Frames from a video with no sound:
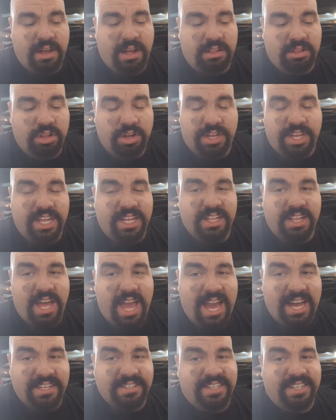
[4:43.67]
looking
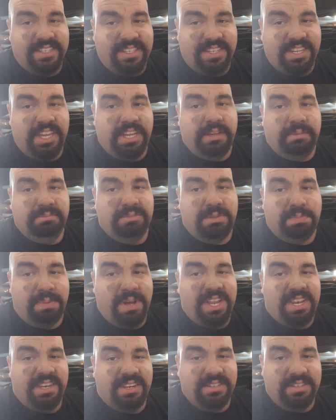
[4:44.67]
as it seems,
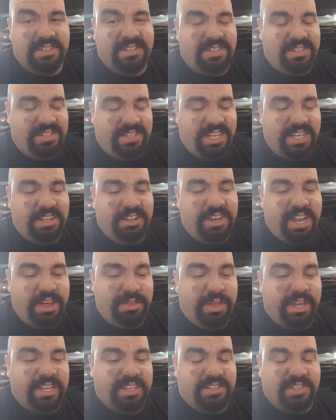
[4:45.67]
but still
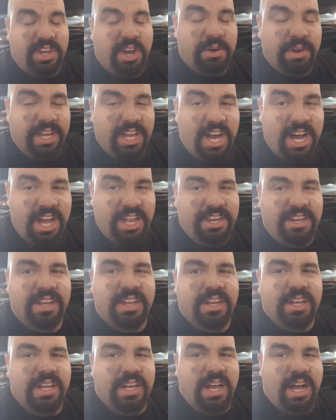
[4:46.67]
nothing is going on,
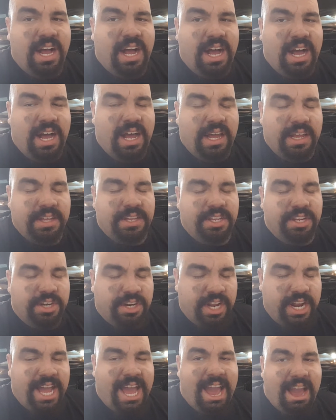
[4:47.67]

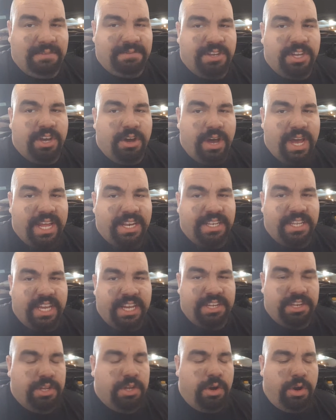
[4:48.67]
you're going to have to go ahead and
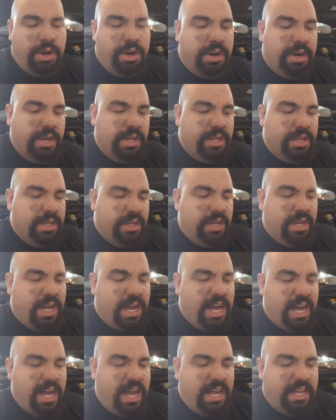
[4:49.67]
get your
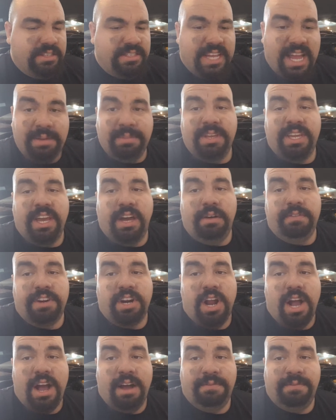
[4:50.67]
timing
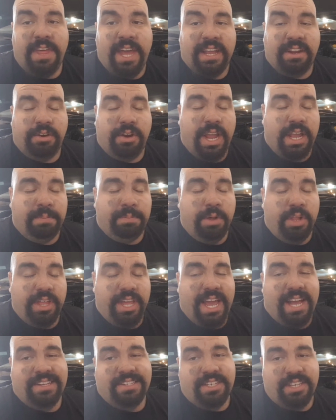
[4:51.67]
cover off. That crank
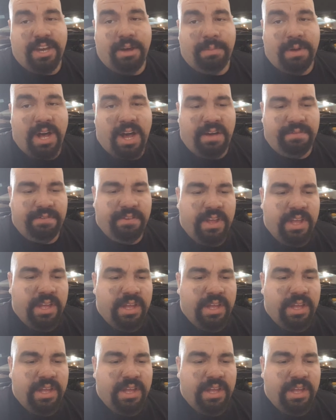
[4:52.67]
pulley has to come off.